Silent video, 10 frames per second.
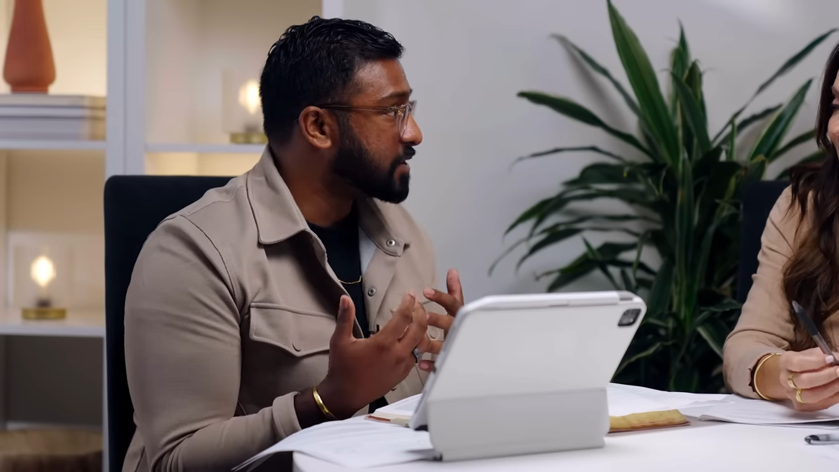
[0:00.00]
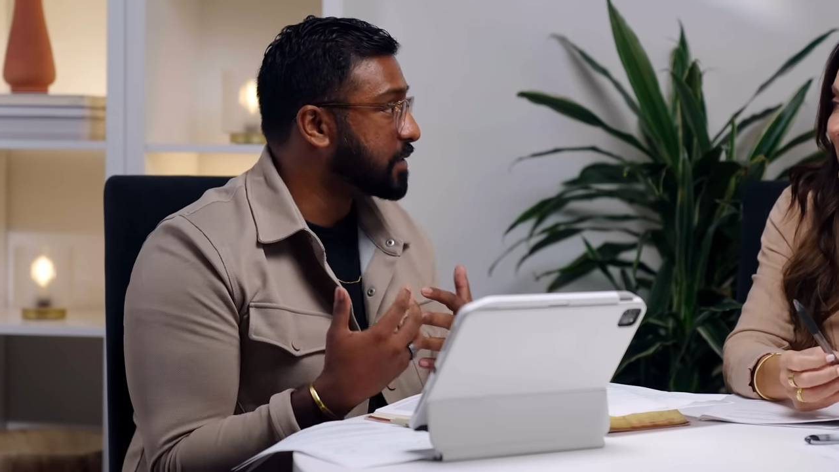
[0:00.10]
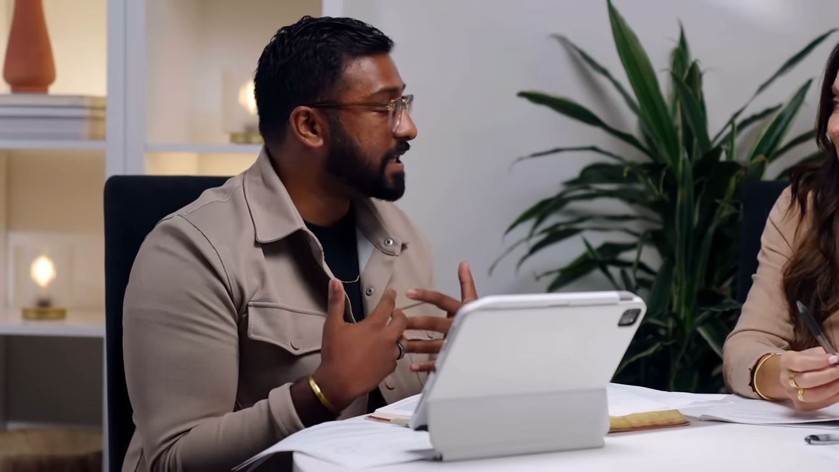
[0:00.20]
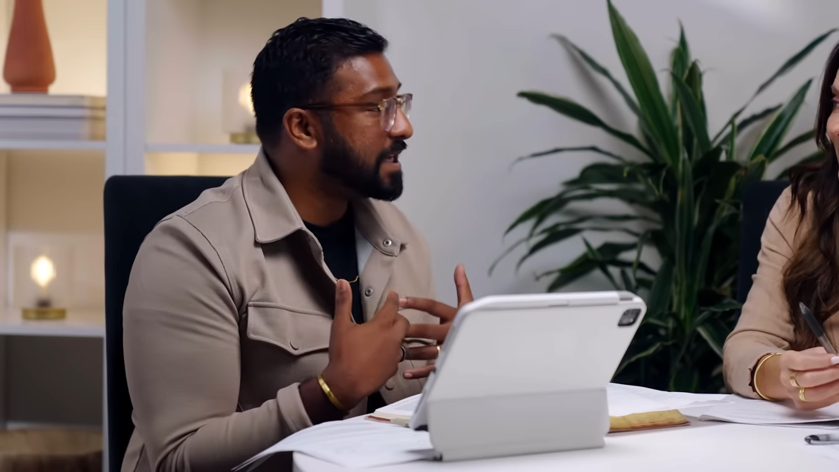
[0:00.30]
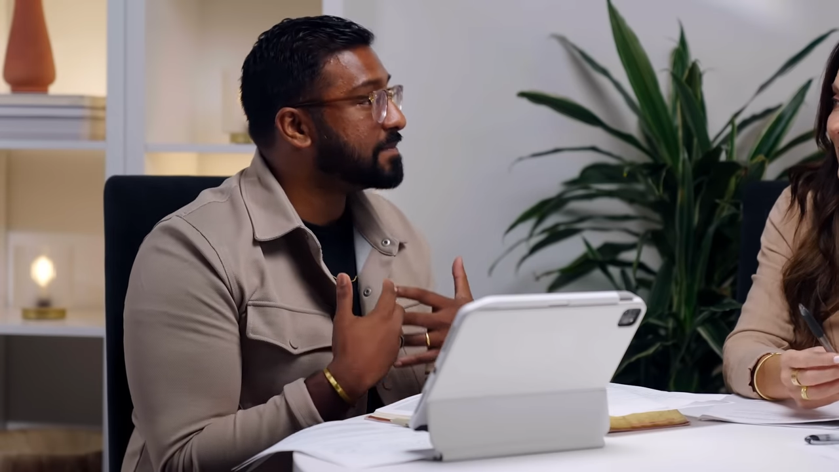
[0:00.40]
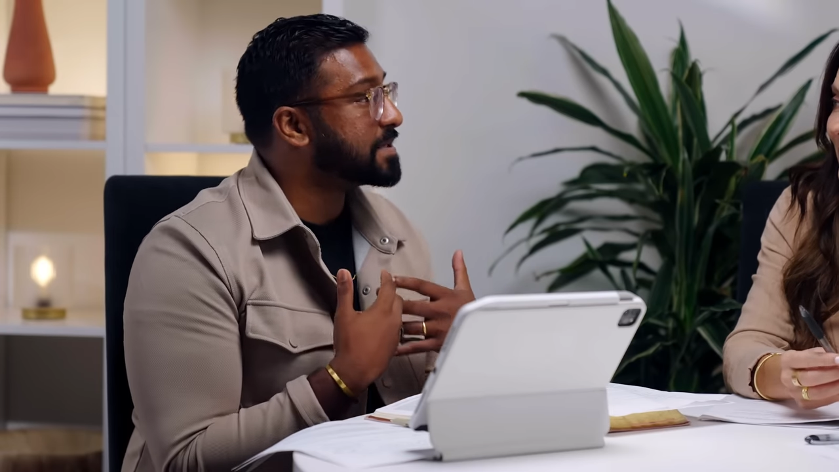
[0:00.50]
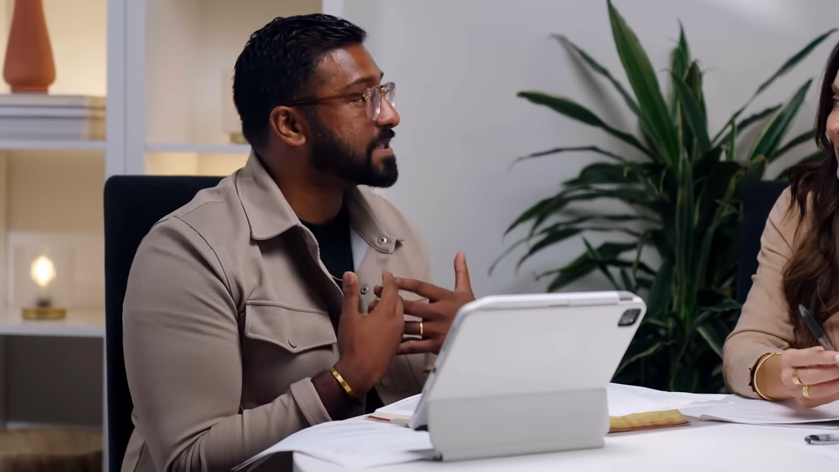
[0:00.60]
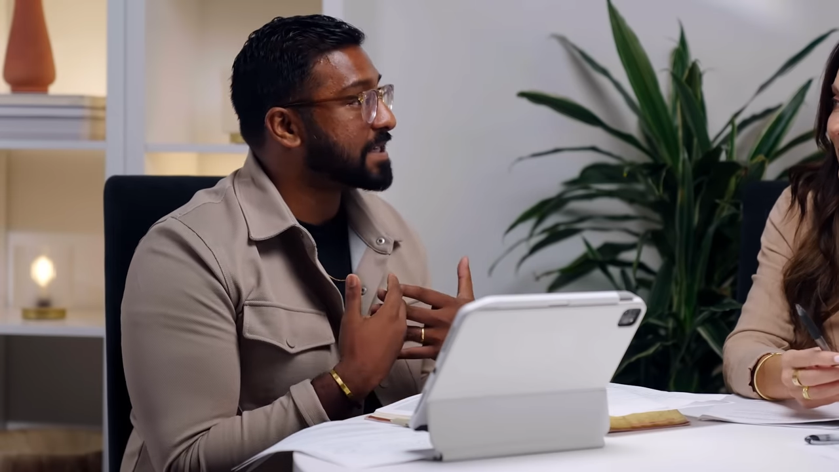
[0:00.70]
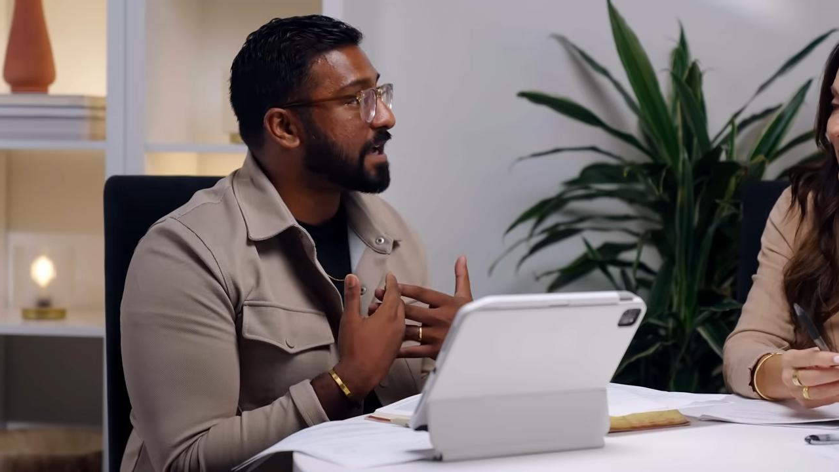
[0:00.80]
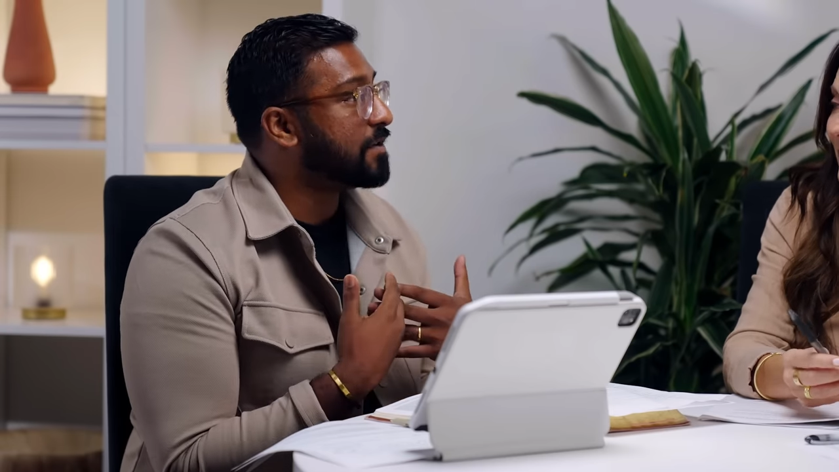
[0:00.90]
So he
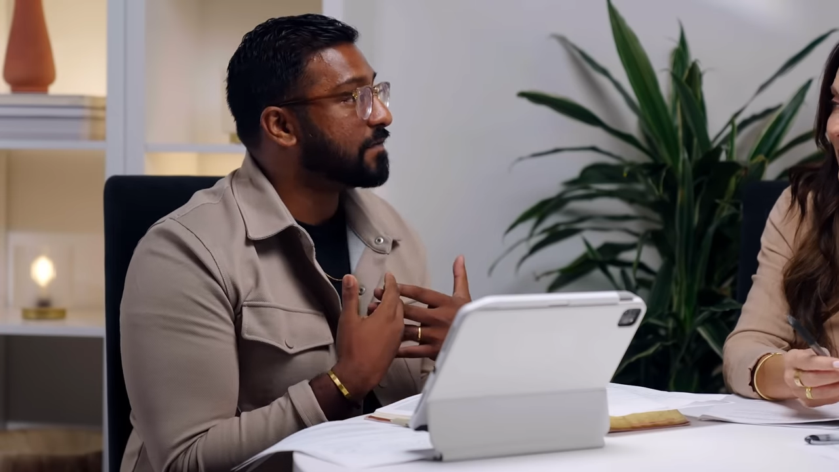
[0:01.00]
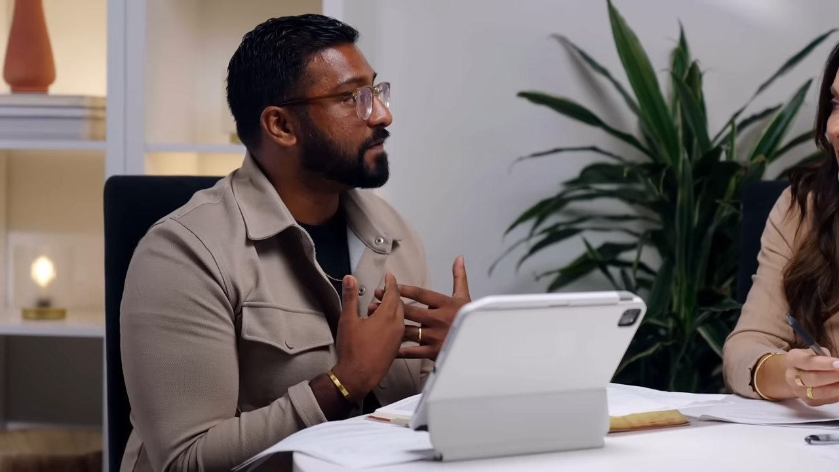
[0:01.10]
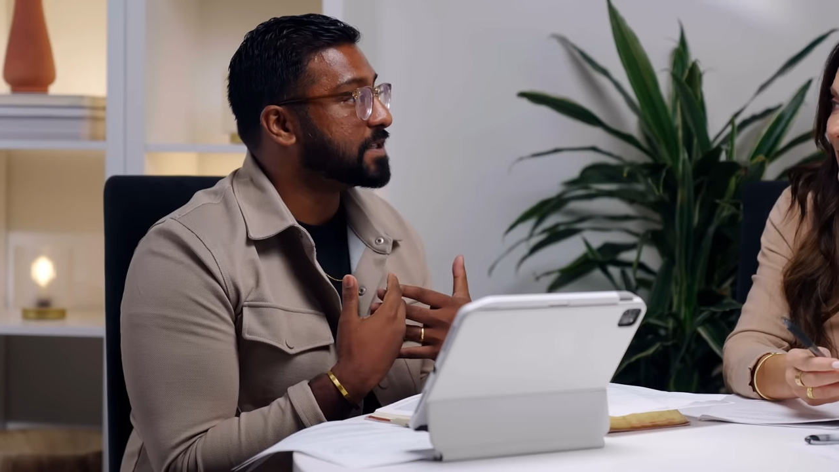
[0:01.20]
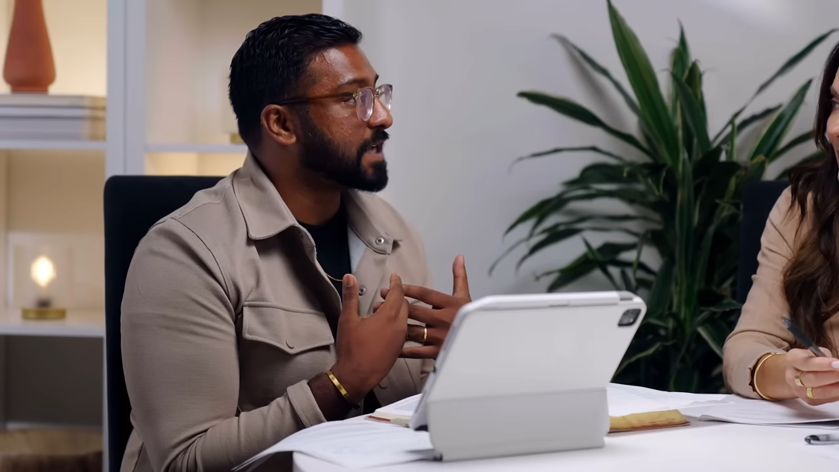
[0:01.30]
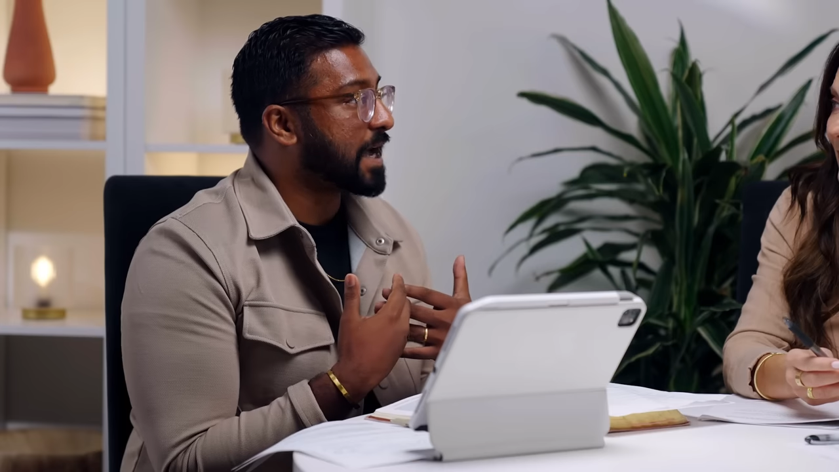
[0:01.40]
himself is